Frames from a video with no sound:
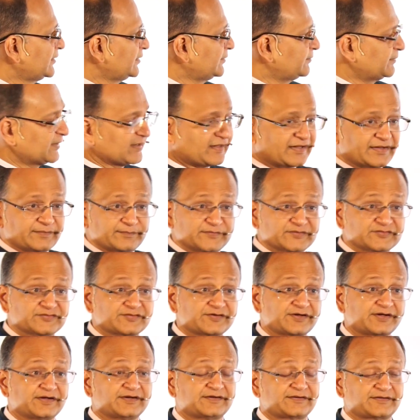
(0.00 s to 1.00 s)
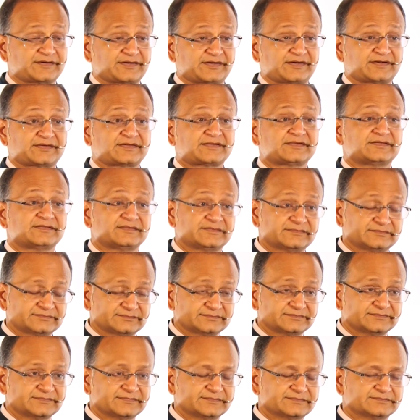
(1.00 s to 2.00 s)
But I must reiterate,
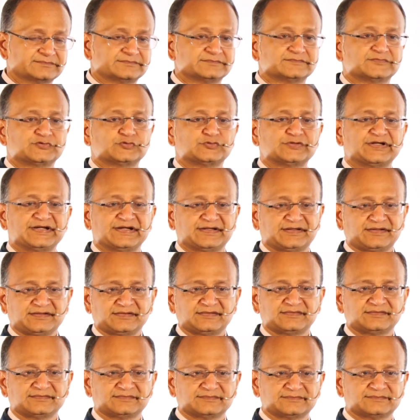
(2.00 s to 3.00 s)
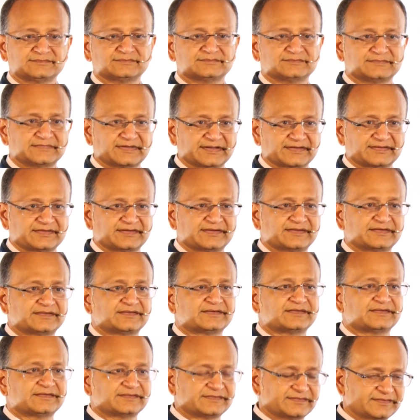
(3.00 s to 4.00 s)
to date, I
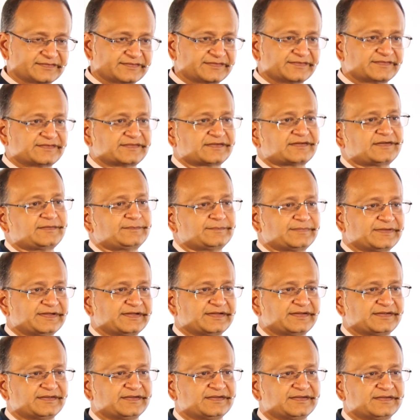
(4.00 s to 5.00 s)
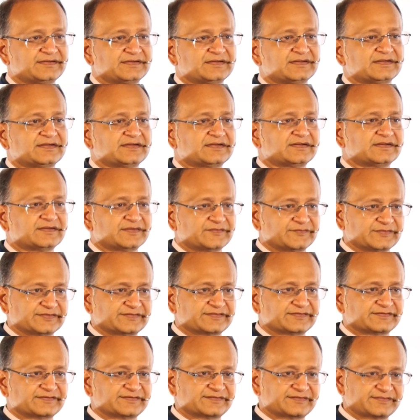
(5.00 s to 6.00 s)
think this is a company
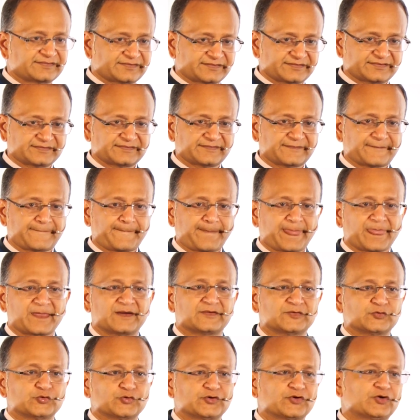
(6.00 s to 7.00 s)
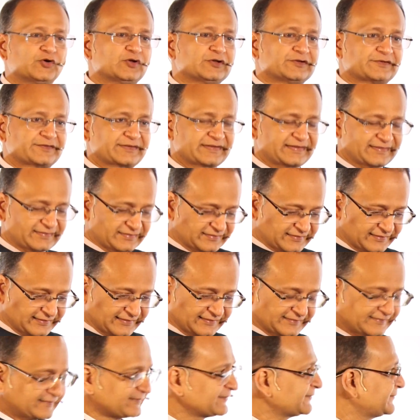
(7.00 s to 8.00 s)
which is doing all the right
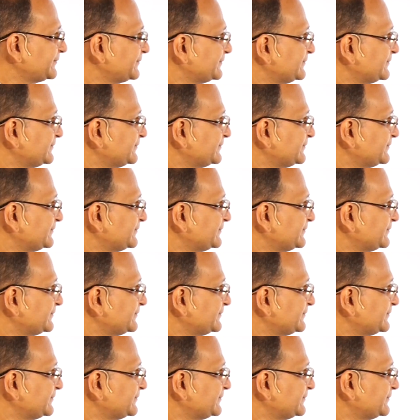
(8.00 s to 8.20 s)
things.